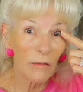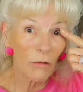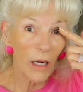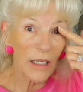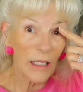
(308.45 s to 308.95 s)

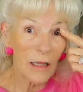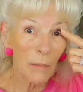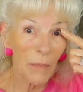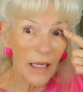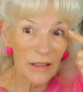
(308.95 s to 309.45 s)
right at the
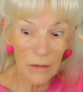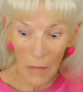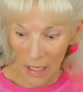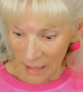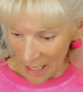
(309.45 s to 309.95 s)
base of
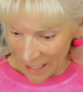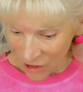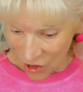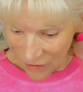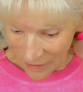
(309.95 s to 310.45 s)
my
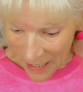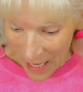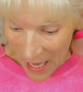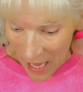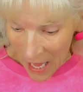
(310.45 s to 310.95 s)
lashes,
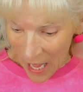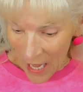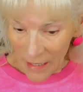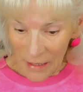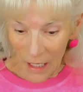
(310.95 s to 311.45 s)

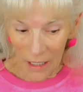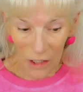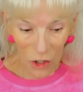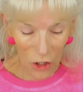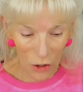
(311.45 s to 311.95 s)
I
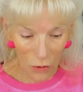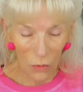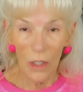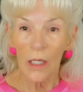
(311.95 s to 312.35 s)
like to